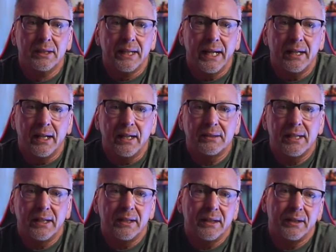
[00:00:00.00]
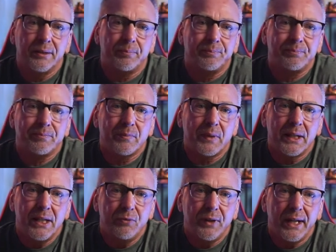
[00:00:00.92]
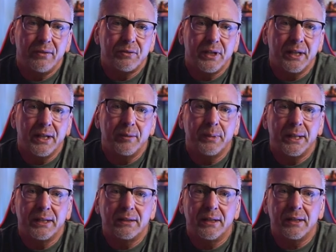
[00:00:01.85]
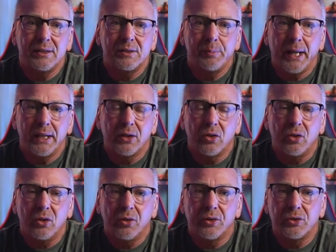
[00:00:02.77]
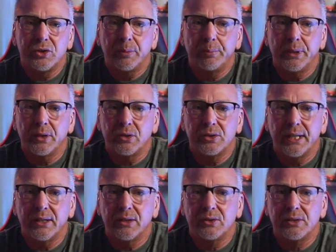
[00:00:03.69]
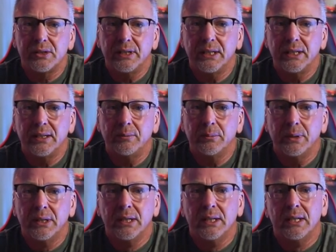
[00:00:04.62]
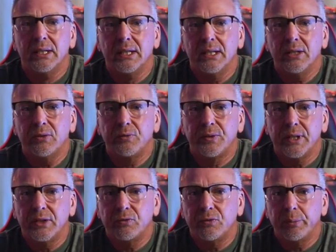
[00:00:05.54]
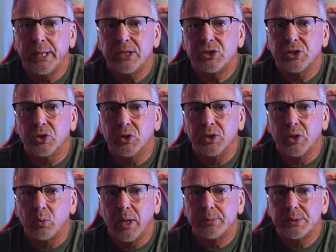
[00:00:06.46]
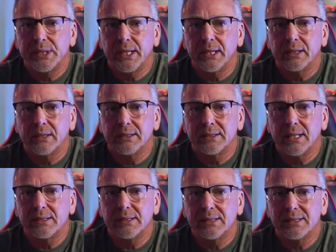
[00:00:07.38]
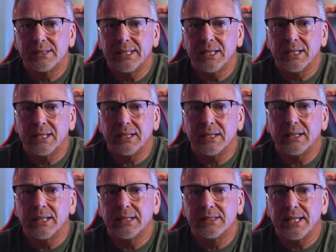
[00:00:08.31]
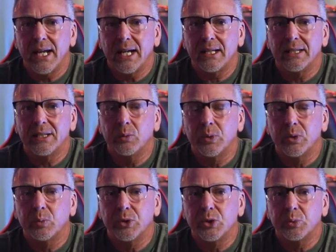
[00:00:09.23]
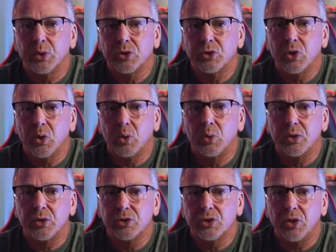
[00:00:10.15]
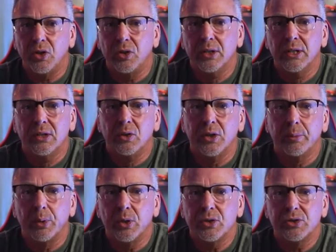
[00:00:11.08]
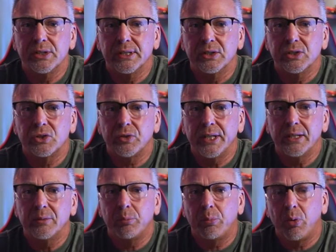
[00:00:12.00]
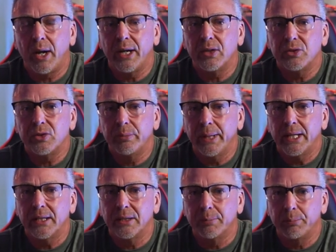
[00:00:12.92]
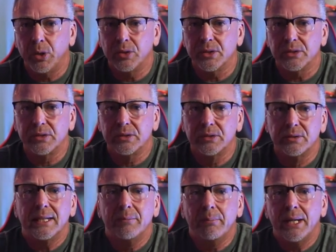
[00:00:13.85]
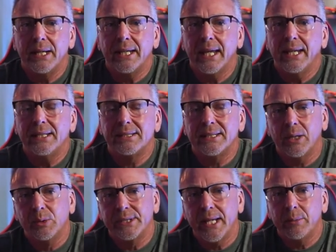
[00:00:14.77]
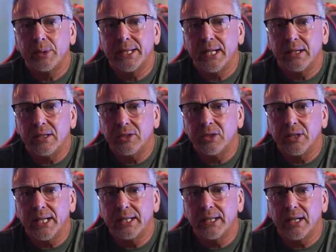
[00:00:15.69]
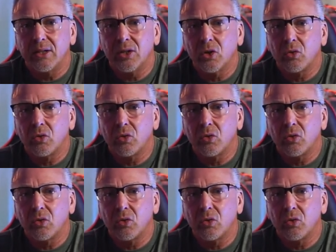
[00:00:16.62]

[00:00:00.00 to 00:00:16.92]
And I'll tell you, if you have time, it does pay to call their shipping or sales team if the information on their website doesn't sync exactly with what you were told or saw on the purchasing screen prior to making the purchase. In my case, I was able to get $180